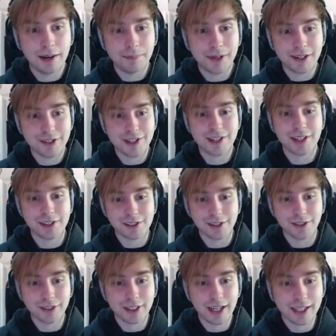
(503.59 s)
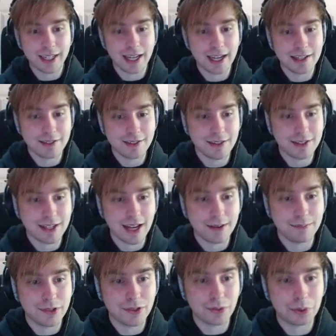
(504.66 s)
because it doesn't look like it has the
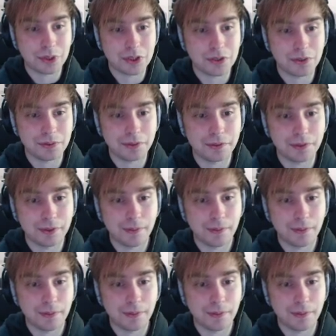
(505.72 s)
same sort of